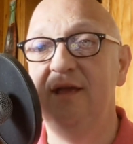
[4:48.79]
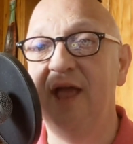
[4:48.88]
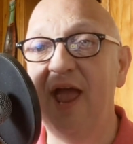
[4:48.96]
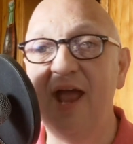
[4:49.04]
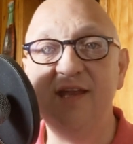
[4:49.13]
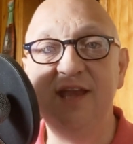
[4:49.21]

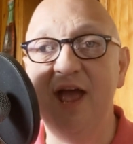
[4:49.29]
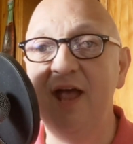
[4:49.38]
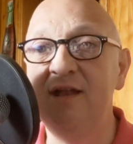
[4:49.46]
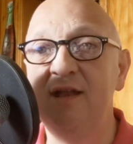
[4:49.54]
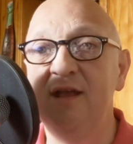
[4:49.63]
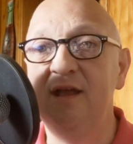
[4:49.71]
And
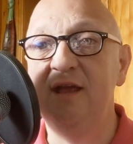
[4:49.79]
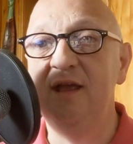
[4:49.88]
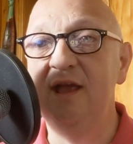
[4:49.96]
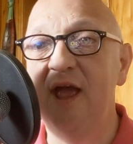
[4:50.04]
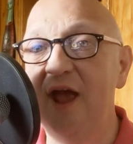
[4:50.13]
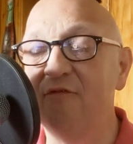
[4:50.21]
yet,
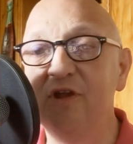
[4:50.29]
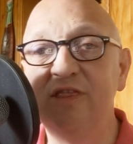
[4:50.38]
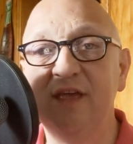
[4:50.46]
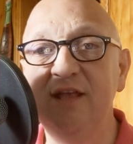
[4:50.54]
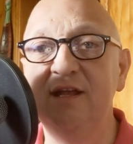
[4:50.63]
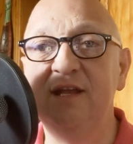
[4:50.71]

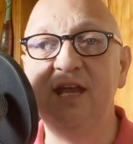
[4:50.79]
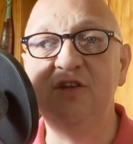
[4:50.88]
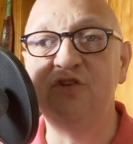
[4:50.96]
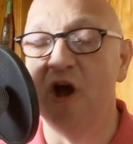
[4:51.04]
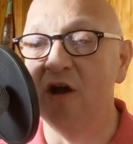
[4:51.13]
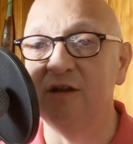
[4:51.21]
everything that he
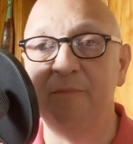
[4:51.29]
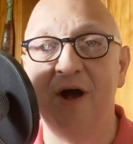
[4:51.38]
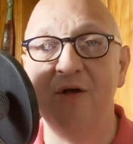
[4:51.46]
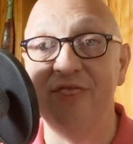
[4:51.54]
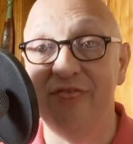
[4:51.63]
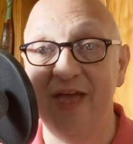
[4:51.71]
talked
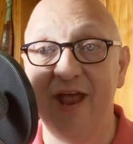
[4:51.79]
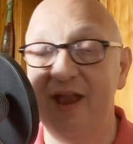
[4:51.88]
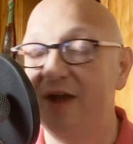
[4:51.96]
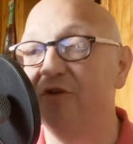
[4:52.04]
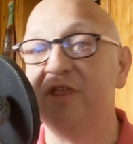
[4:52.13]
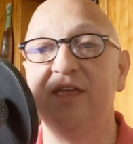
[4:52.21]
about then,
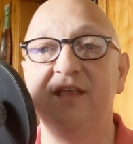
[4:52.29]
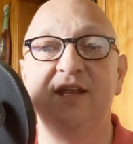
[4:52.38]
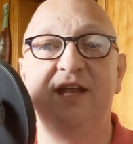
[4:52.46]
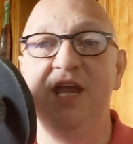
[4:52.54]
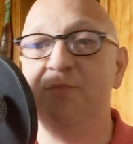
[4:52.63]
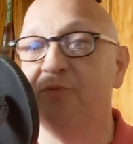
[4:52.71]
everything
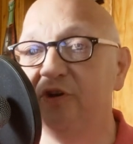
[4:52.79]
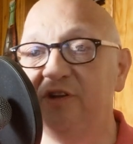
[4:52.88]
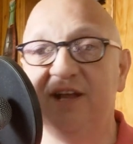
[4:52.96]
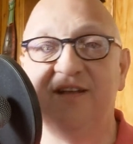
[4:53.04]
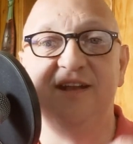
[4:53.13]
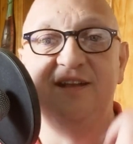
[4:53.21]
that he
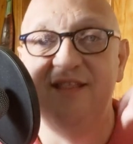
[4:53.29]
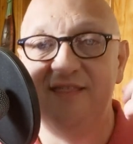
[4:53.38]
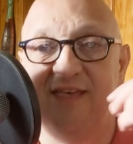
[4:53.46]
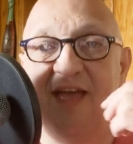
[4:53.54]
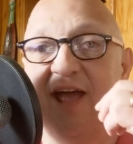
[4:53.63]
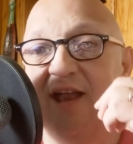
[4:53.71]
predicted
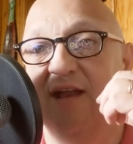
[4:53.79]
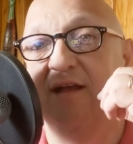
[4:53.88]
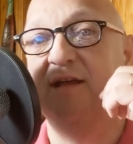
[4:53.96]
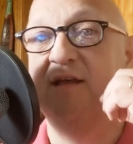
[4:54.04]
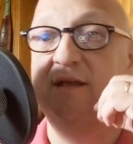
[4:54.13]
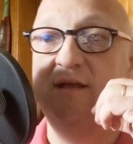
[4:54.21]
then,
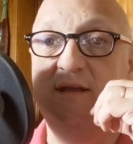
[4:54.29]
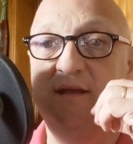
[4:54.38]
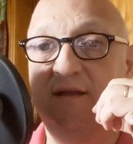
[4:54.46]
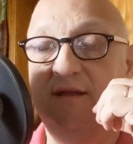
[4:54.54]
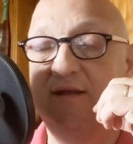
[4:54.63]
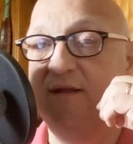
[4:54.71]

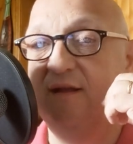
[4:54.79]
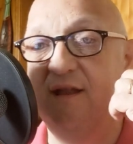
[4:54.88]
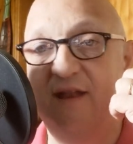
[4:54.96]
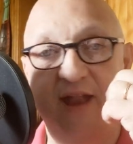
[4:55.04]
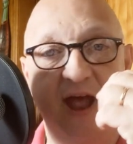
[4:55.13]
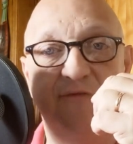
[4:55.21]

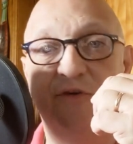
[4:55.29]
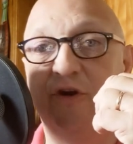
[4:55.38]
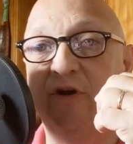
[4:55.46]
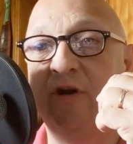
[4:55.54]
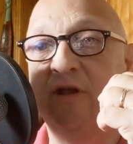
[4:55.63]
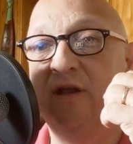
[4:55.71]

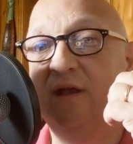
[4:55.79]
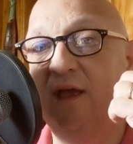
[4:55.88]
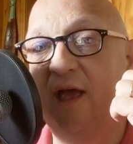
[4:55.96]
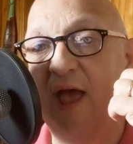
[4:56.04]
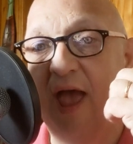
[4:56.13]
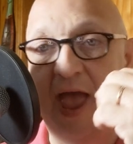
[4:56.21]
never
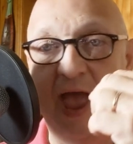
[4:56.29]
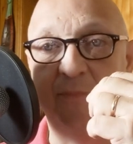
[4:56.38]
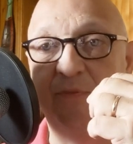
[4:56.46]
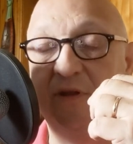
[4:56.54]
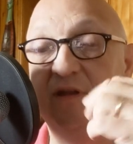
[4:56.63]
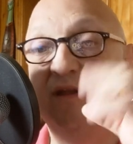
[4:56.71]

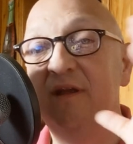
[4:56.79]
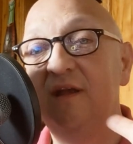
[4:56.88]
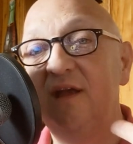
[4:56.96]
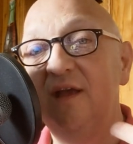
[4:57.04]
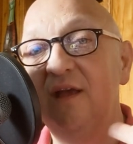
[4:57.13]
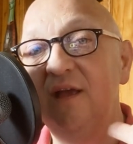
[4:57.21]
happened.
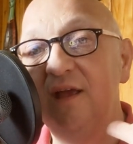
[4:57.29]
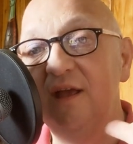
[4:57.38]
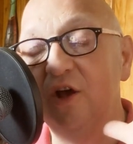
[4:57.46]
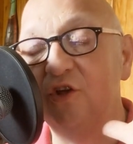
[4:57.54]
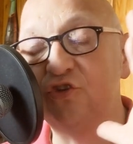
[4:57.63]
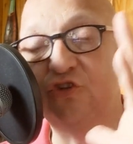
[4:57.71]

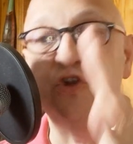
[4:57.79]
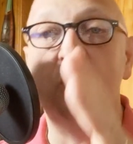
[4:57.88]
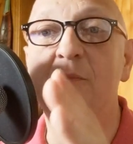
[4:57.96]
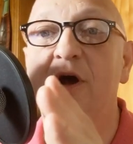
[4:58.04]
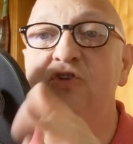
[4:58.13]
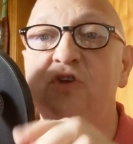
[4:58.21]
so
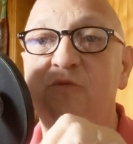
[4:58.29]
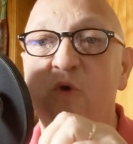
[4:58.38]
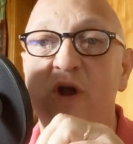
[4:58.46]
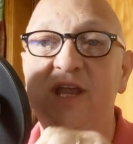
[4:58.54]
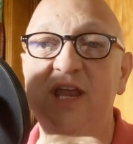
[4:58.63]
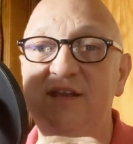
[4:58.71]
much of
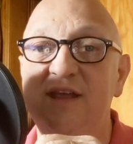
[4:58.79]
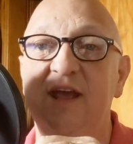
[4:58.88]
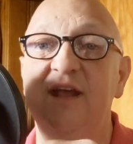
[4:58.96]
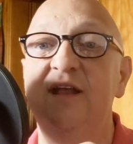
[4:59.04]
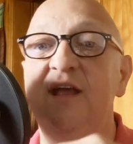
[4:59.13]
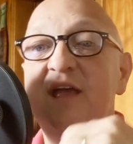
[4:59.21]
what he
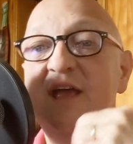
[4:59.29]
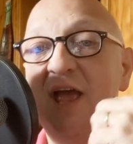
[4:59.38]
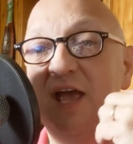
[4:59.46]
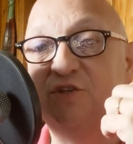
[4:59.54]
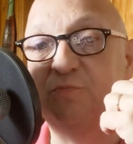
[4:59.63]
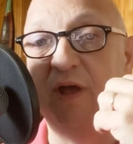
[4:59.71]
did
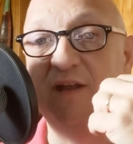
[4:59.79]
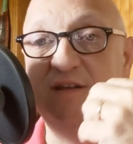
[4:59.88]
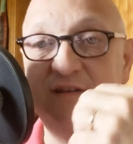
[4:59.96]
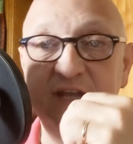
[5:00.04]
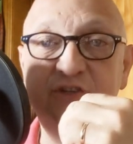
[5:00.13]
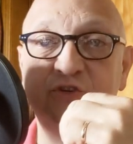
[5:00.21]
has been
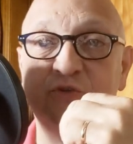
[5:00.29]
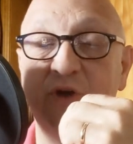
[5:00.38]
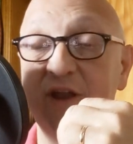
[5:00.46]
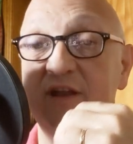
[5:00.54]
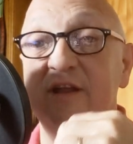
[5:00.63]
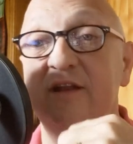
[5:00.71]

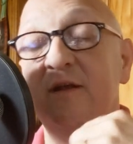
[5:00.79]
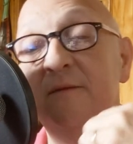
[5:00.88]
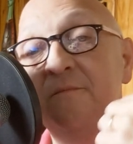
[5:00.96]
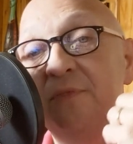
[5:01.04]
discredited,